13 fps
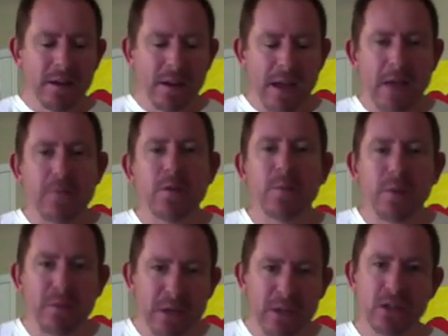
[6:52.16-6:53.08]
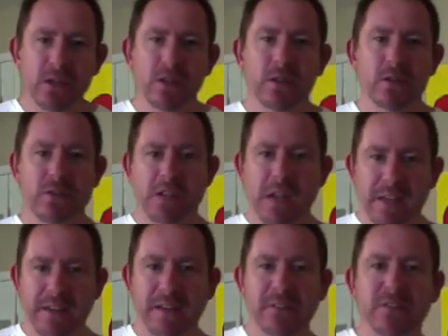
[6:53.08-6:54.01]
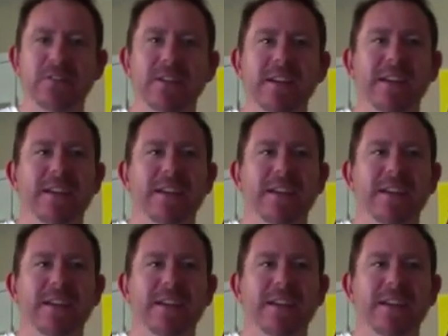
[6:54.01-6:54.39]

have her permission to share this.